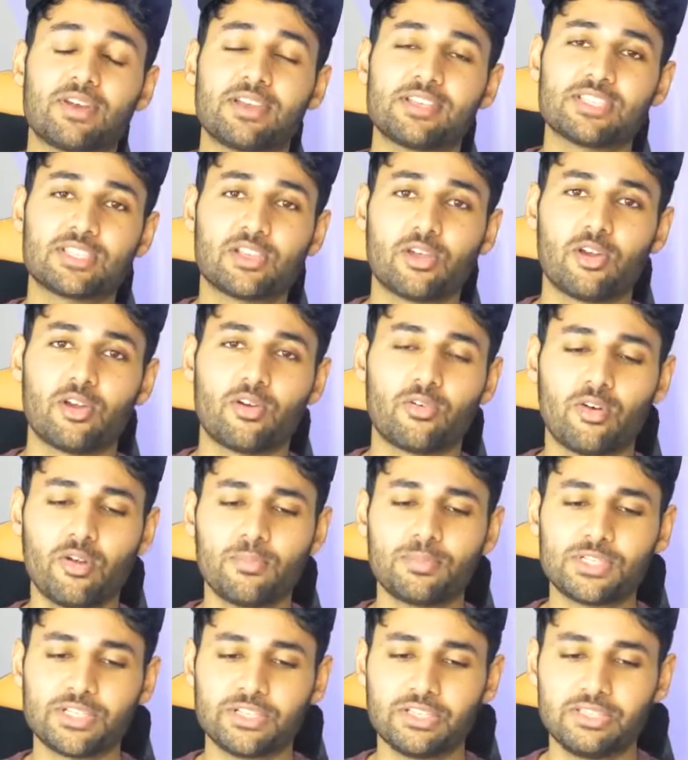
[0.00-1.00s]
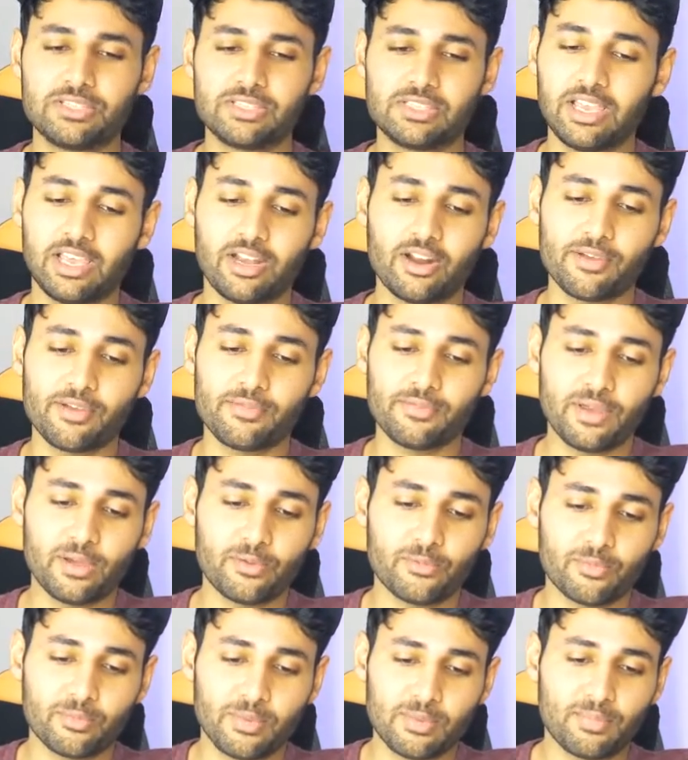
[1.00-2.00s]
nice colour options, and I
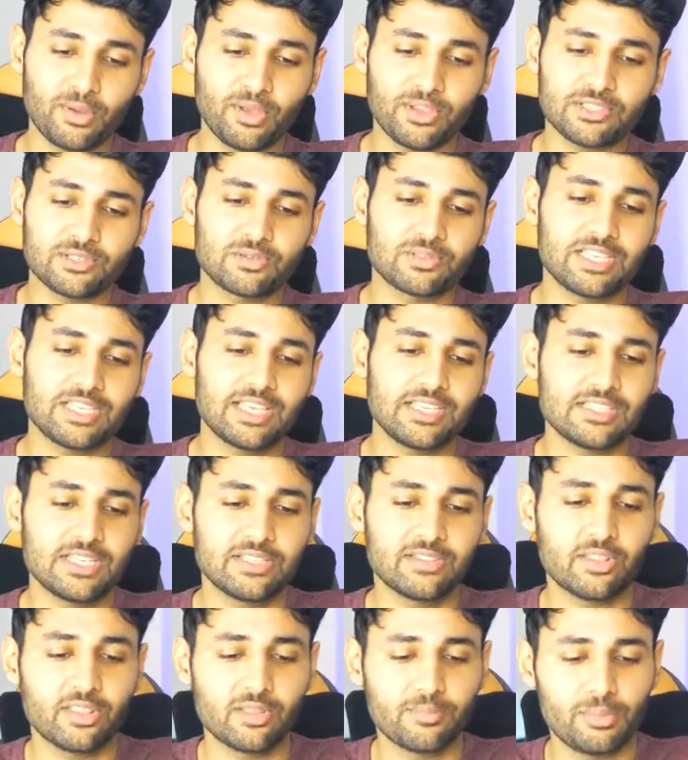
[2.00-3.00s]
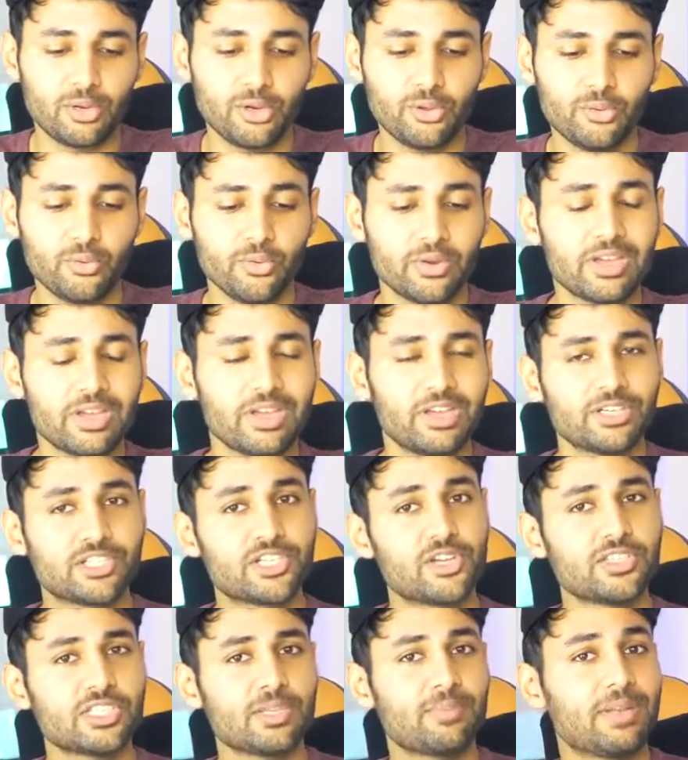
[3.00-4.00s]
found from my personal testing that the blue
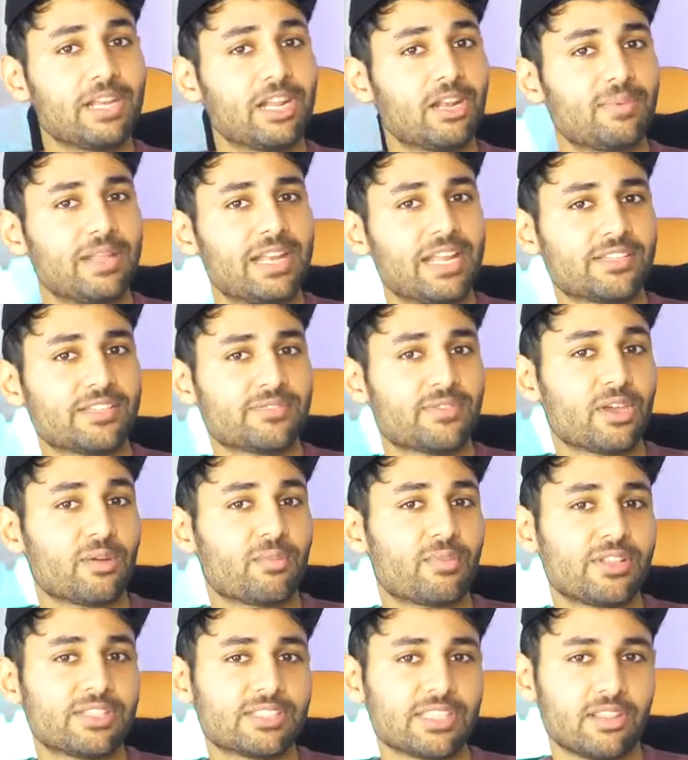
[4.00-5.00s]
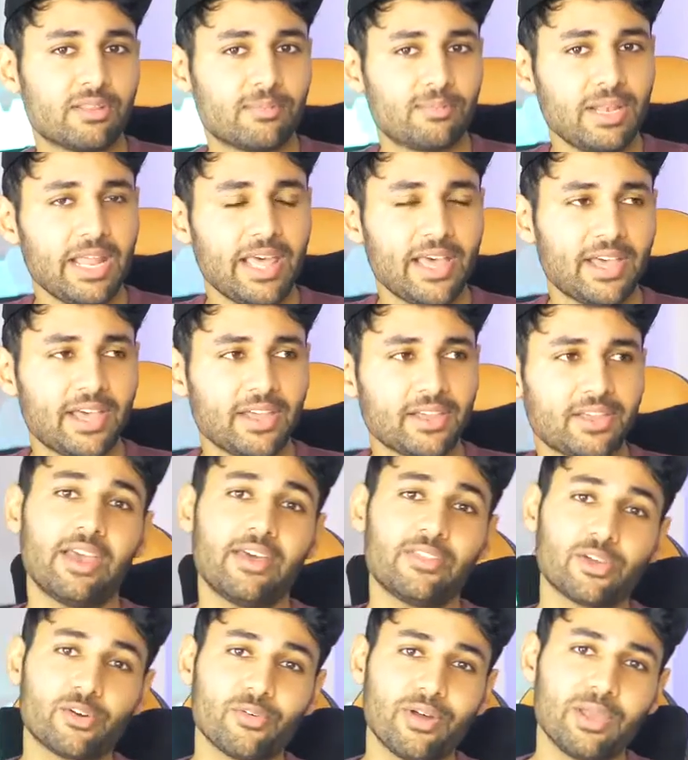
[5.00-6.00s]
shows up a little bit less fingerprints than the black,
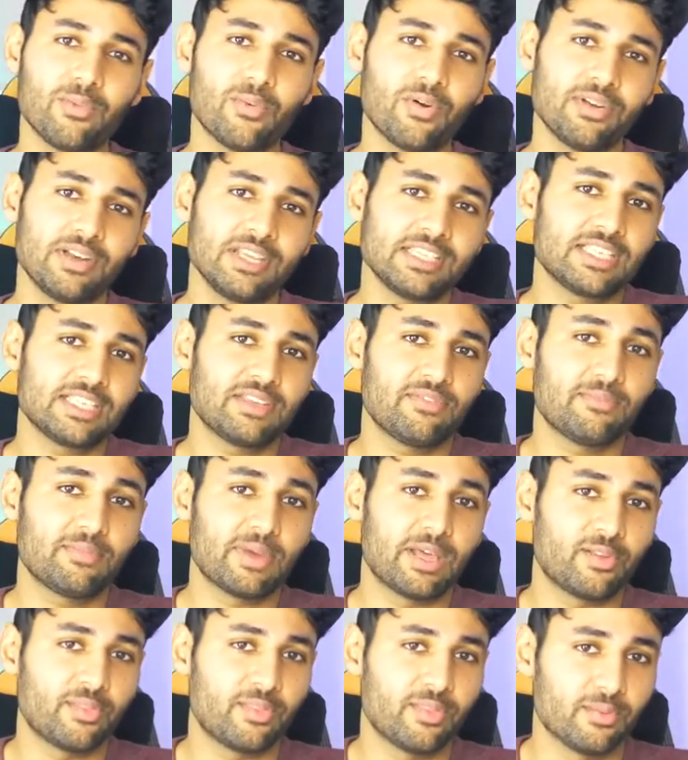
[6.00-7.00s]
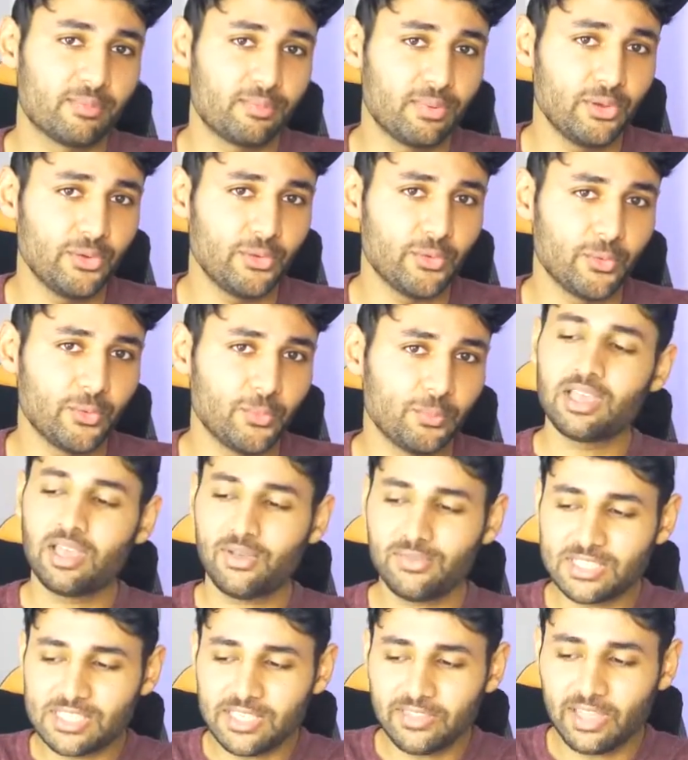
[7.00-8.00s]
and the grey one is even better than the blue.
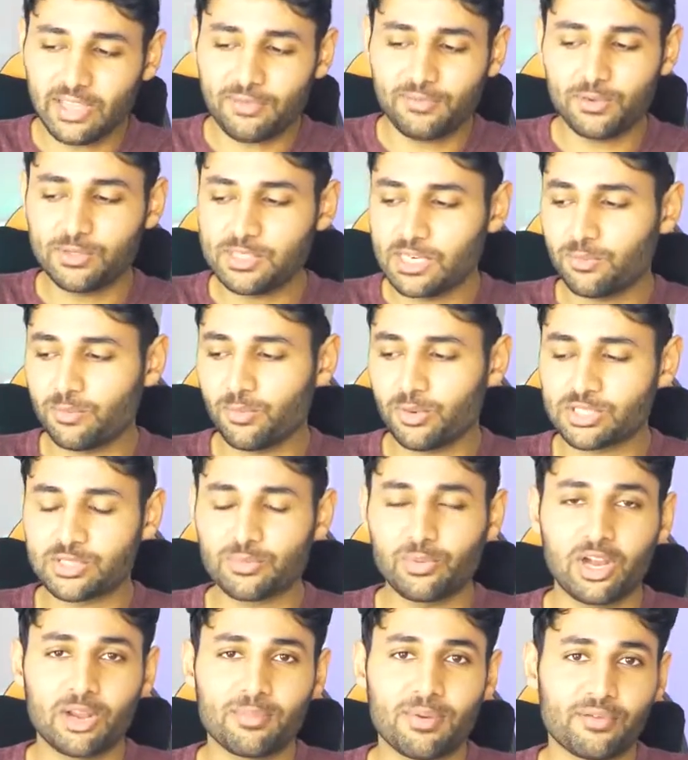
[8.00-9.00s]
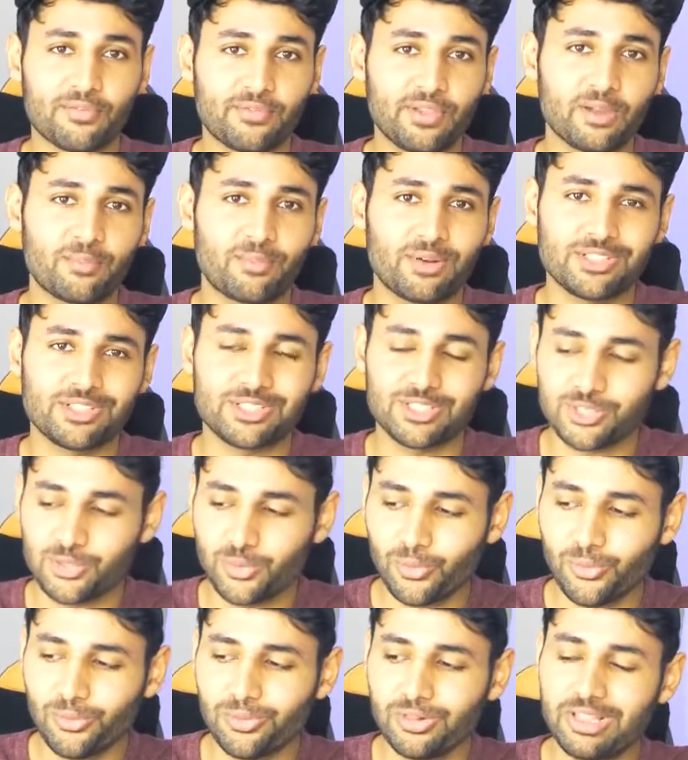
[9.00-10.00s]
Having said that, if you didn't want to worry about fingerprints at
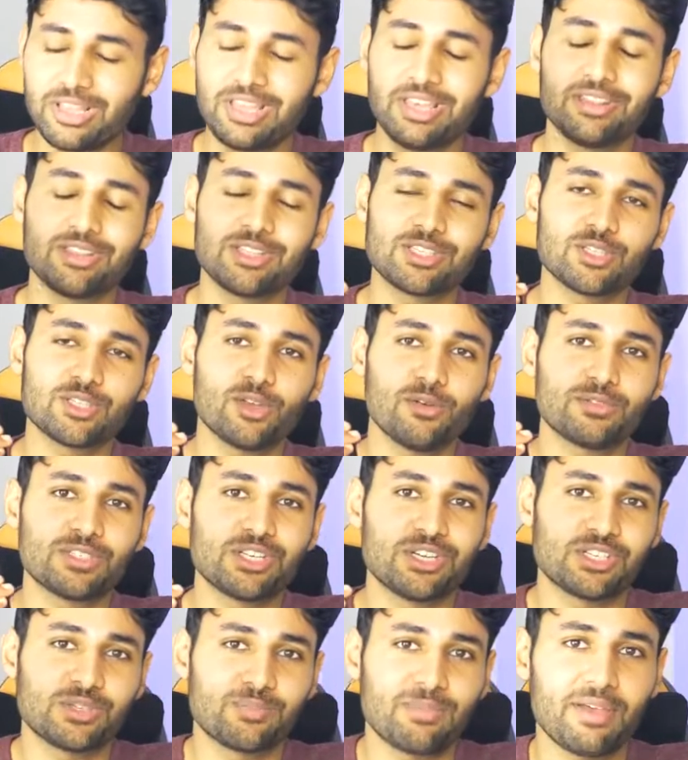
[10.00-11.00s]
all, the soft touch